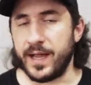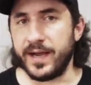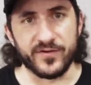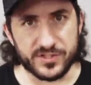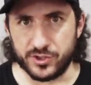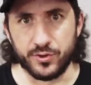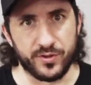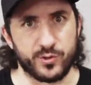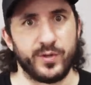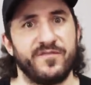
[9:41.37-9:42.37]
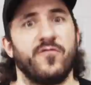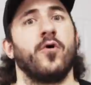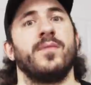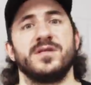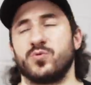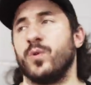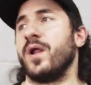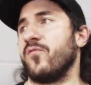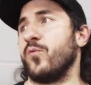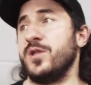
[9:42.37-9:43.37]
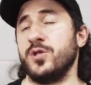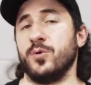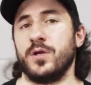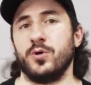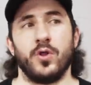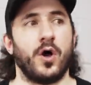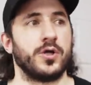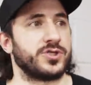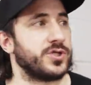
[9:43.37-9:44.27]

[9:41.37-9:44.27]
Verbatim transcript: every 2, 3, 4 months whenever we do a new launch.